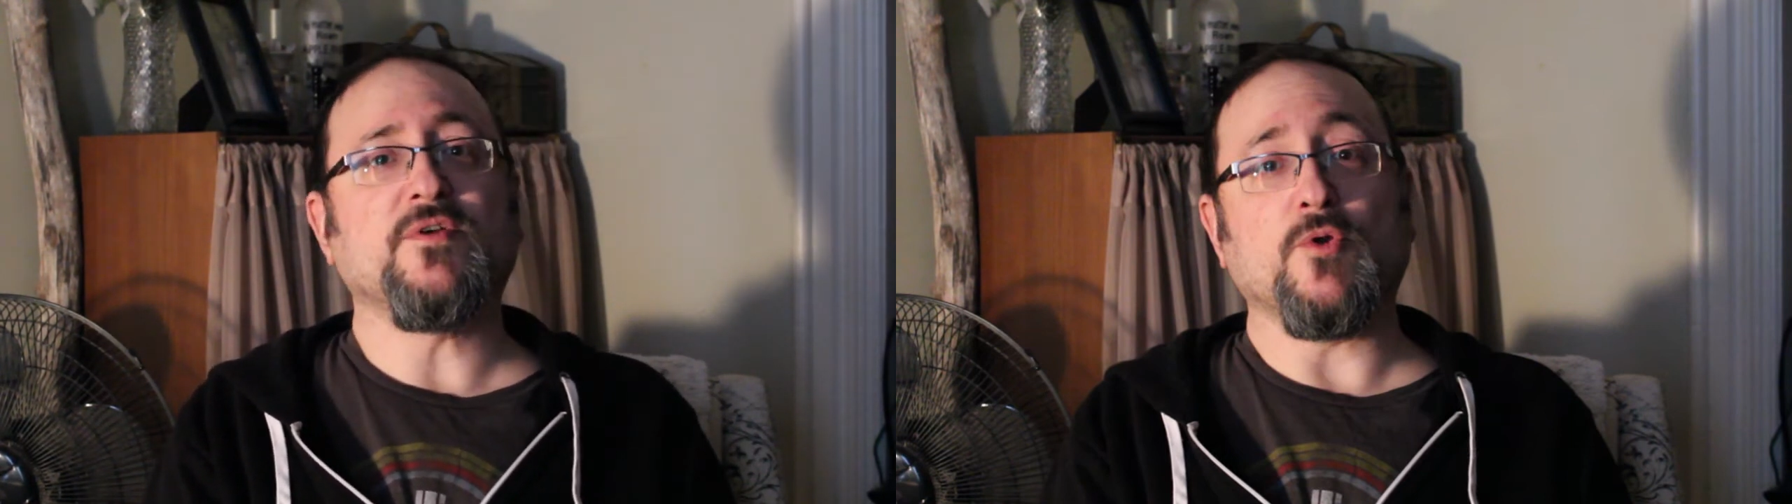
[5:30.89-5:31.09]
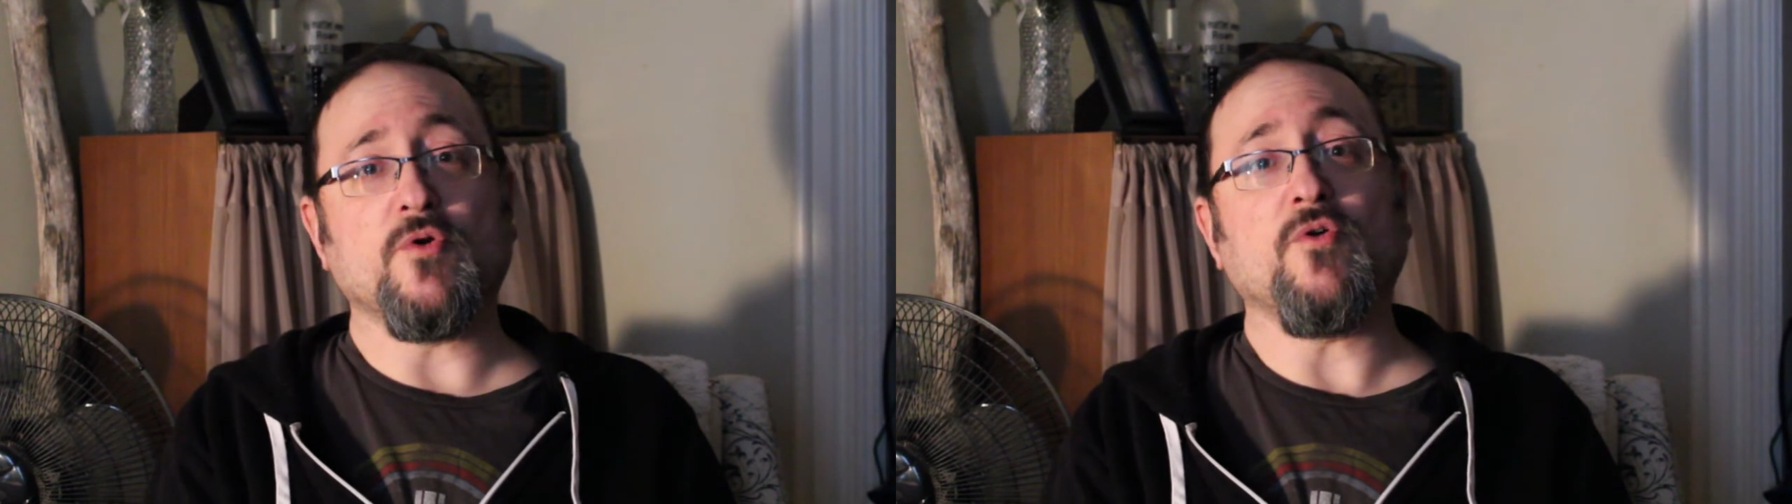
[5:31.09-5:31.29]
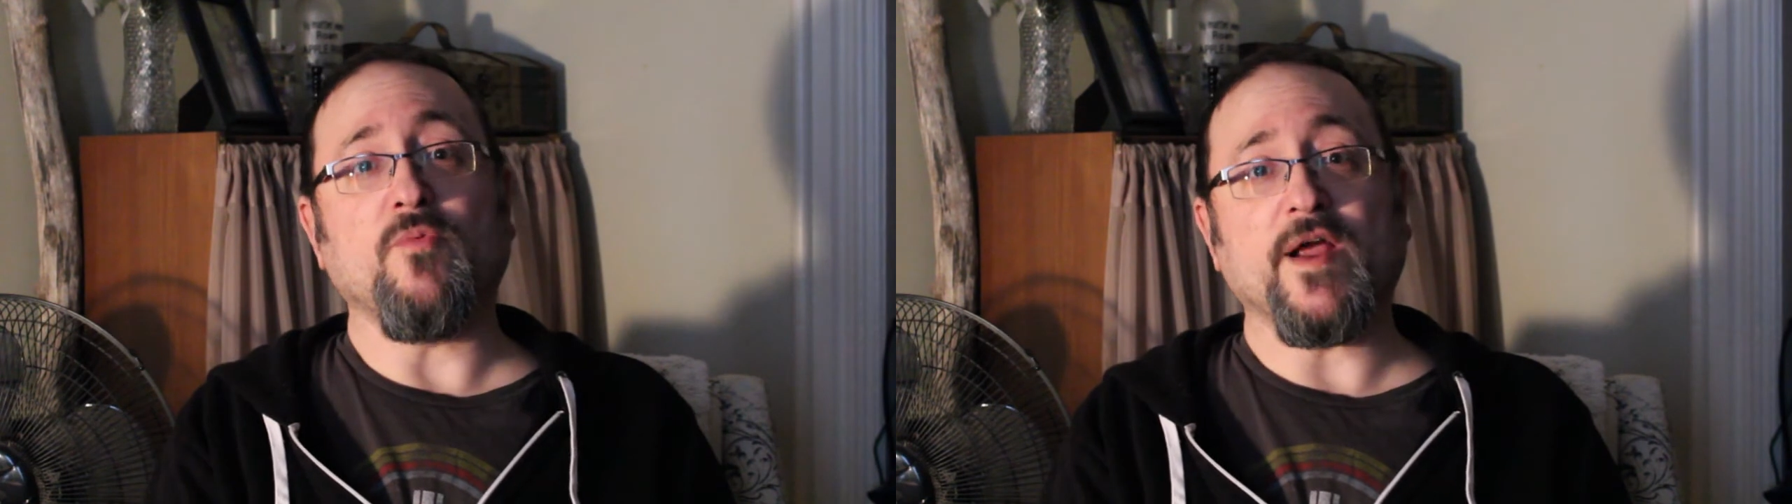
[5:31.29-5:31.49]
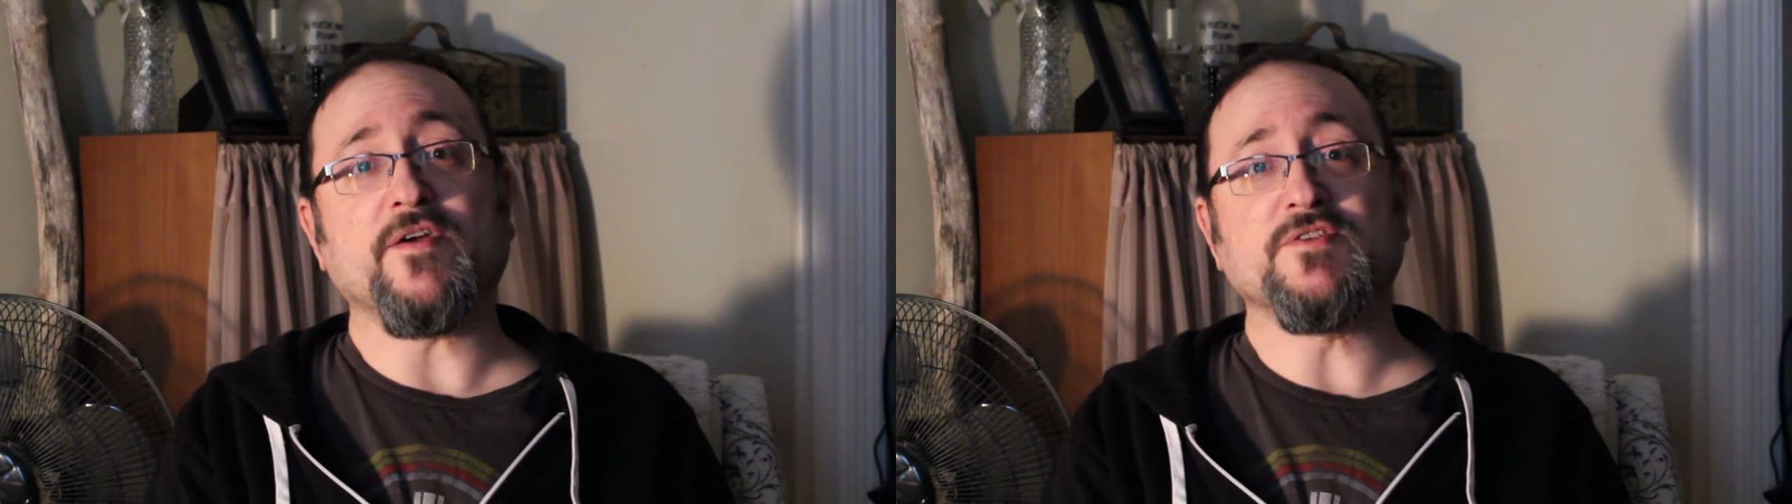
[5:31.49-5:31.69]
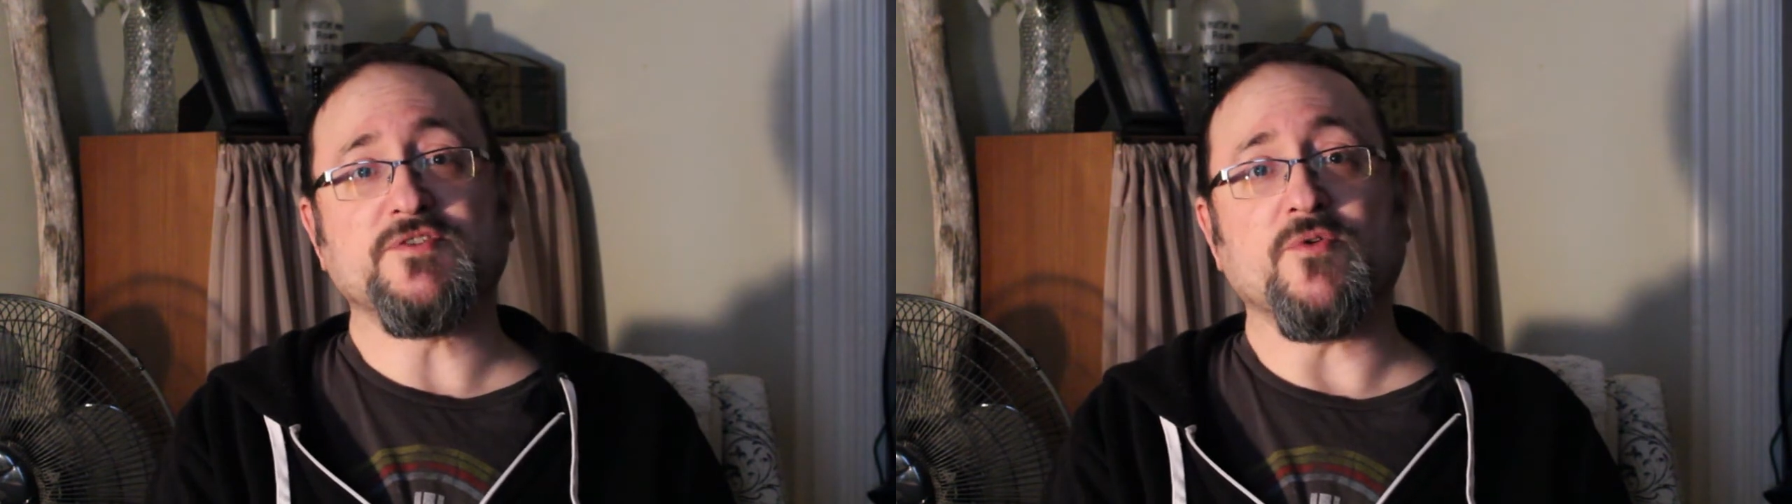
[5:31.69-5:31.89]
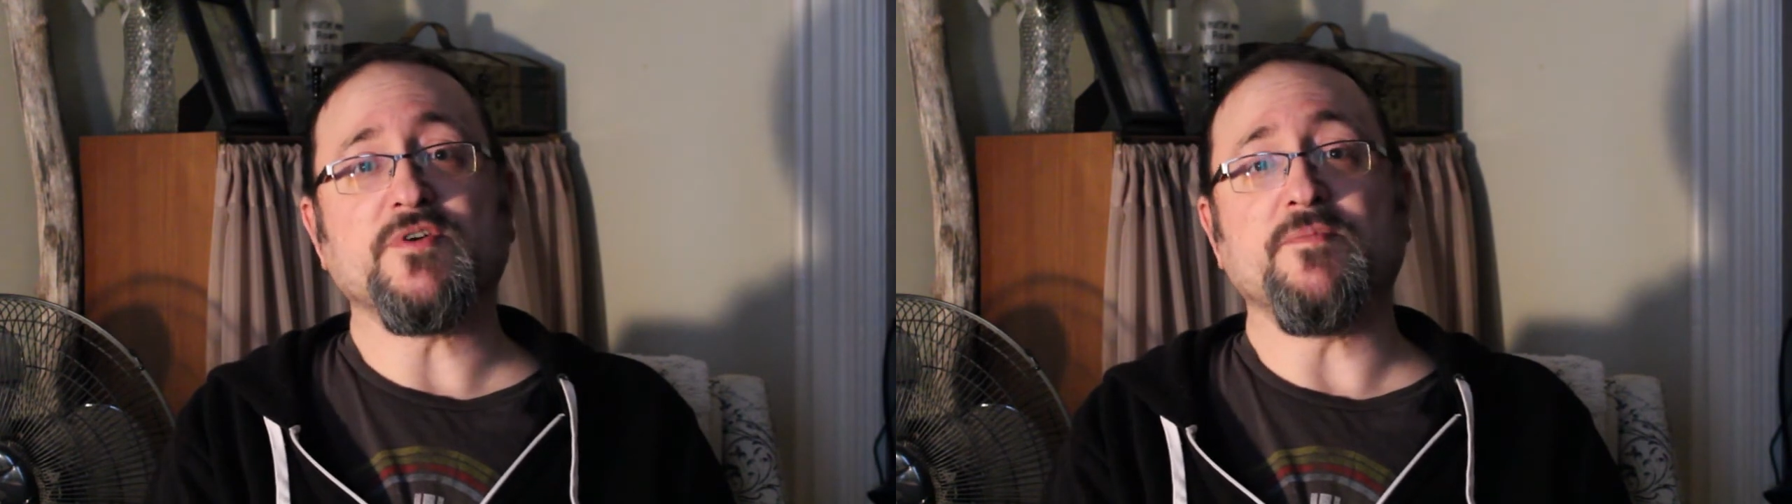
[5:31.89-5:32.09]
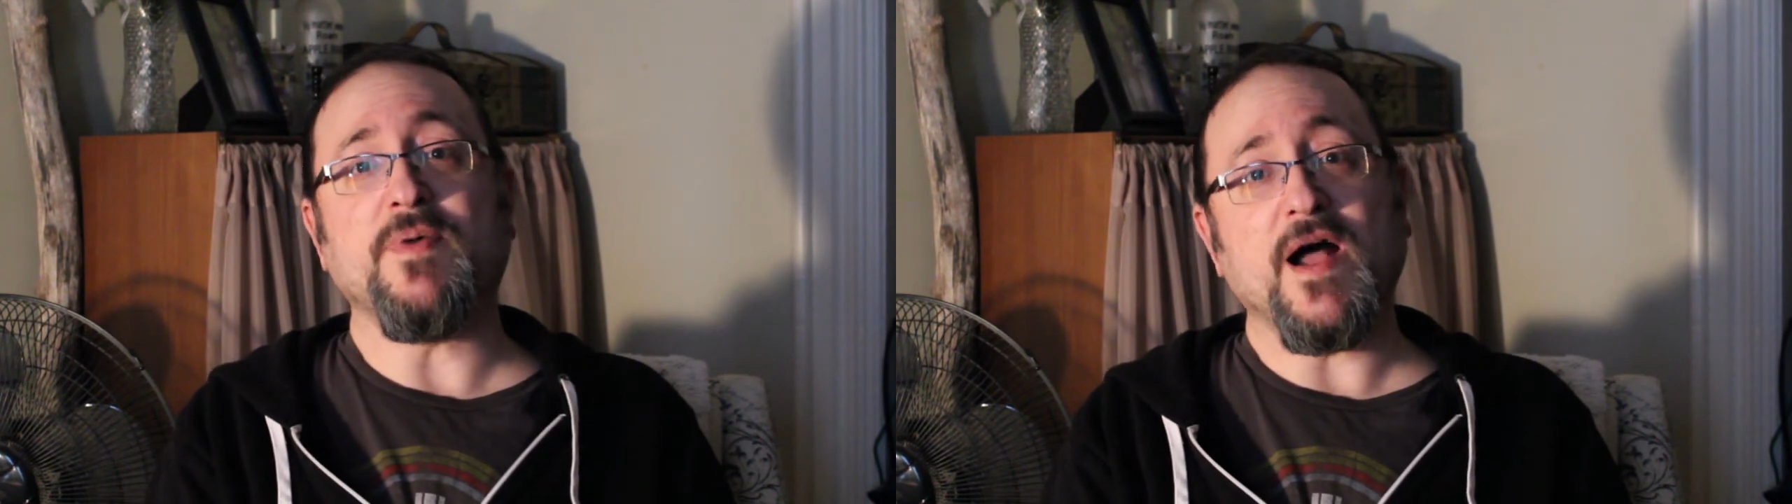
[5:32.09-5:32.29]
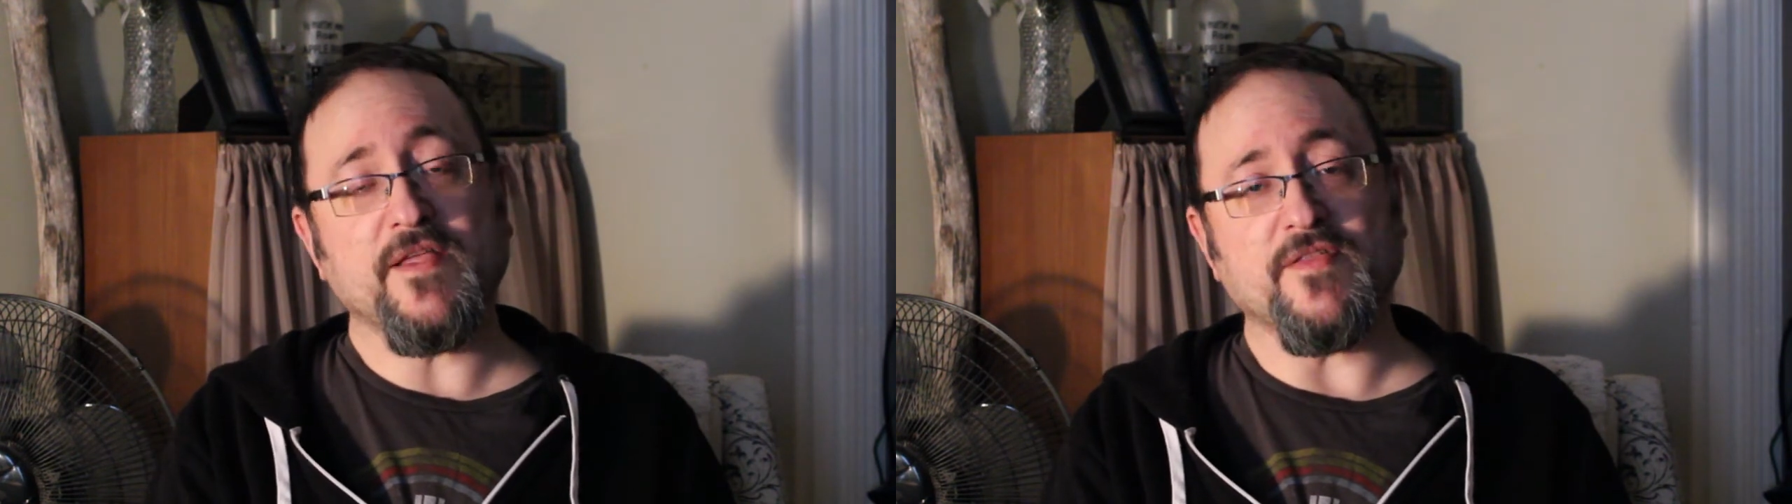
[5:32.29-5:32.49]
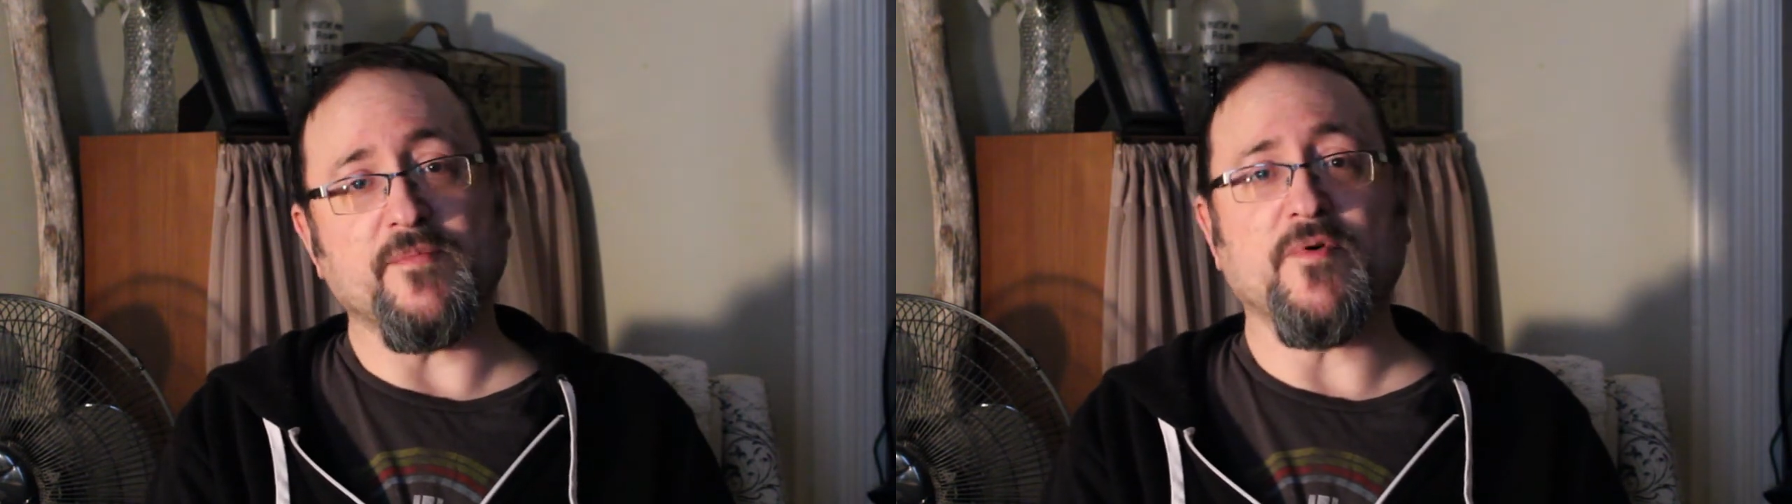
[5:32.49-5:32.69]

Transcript: local record store to buy them.